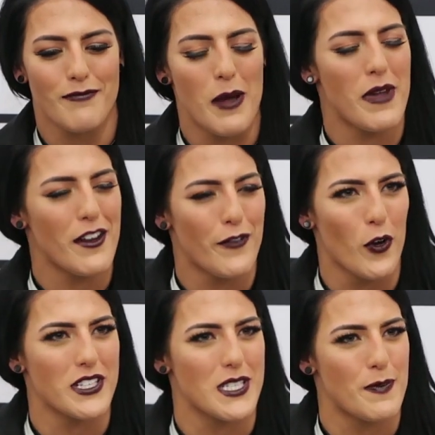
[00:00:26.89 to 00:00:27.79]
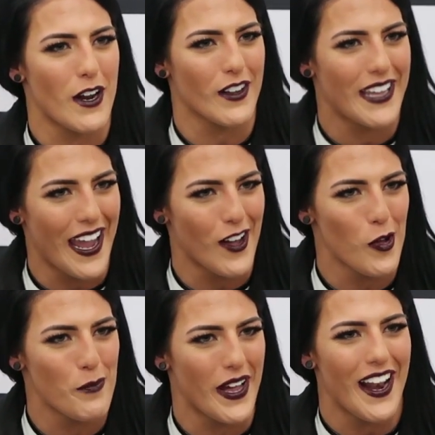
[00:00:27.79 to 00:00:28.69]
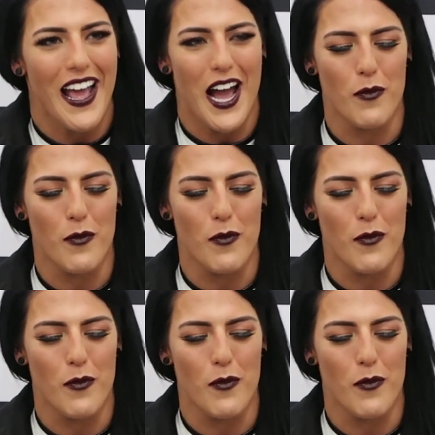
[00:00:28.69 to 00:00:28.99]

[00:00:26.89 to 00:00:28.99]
My main focus has been on Gail, but